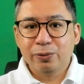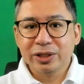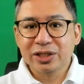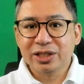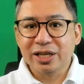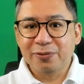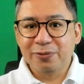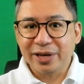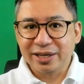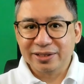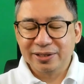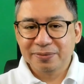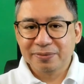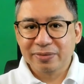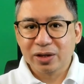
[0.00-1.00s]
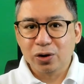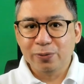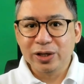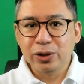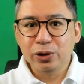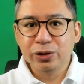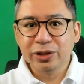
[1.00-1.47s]
What is the effect
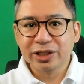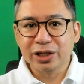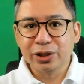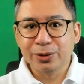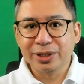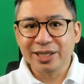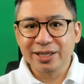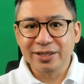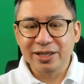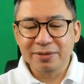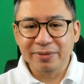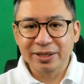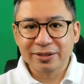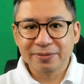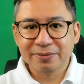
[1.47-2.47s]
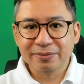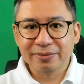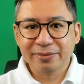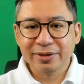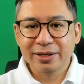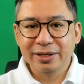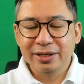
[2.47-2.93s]
of a union security agreement?
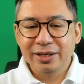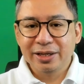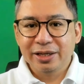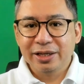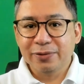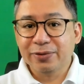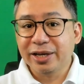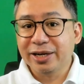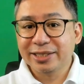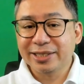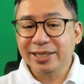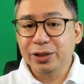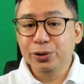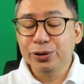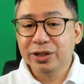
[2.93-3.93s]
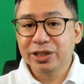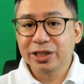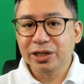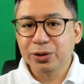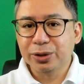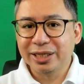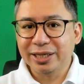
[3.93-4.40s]
If there is a
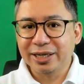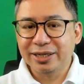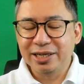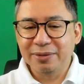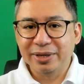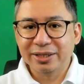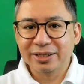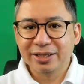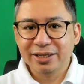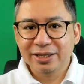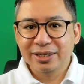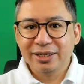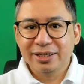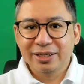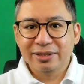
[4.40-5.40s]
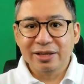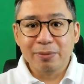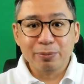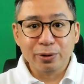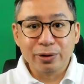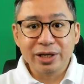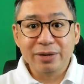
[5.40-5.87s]
union security agreement,
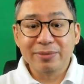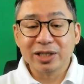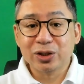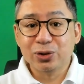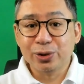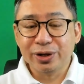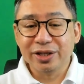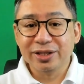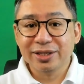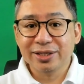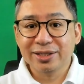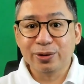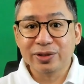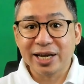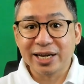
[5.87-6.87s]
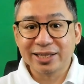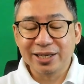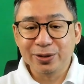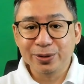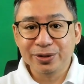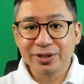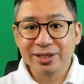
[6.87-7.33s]
the employee must join the
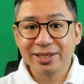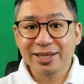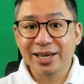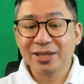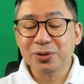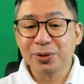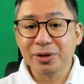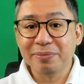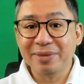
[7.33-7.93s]
contracting union and